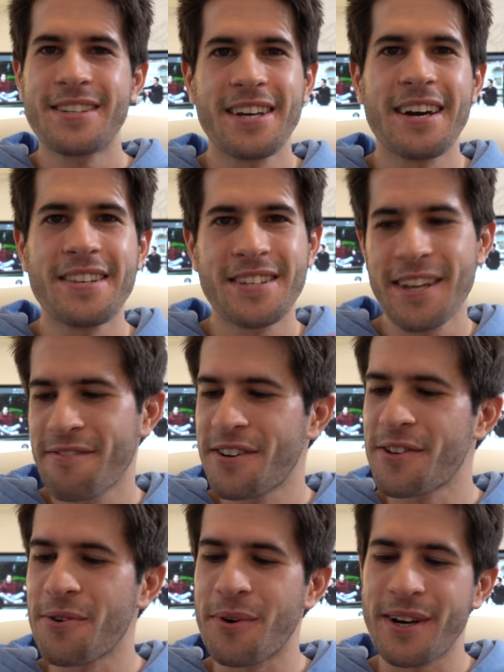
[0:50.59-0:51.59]
So yeah, this
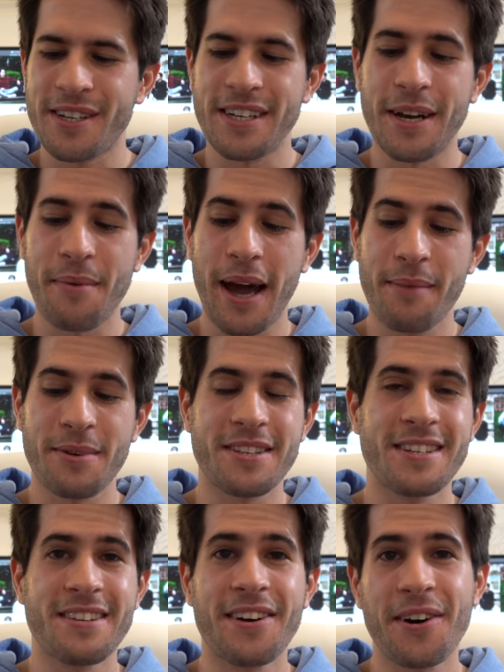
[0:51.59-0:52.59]
definitely works and I'm happy to
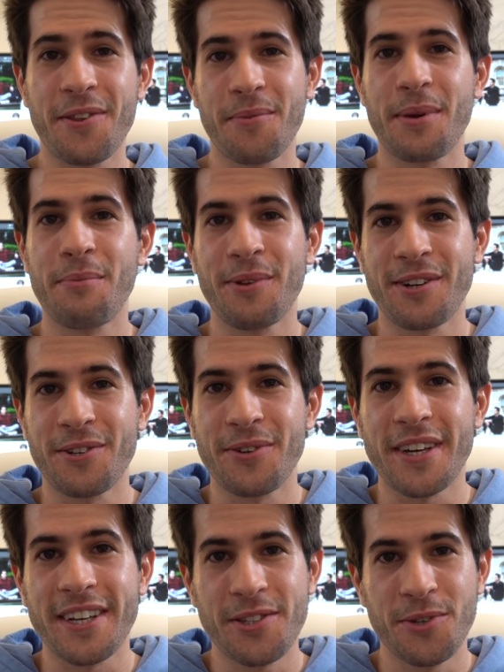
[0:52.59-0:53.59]
see that other people are
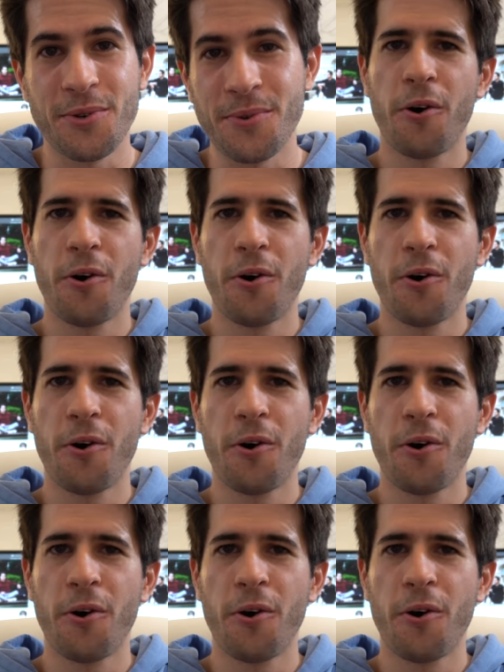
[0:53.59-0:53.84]
doing it too.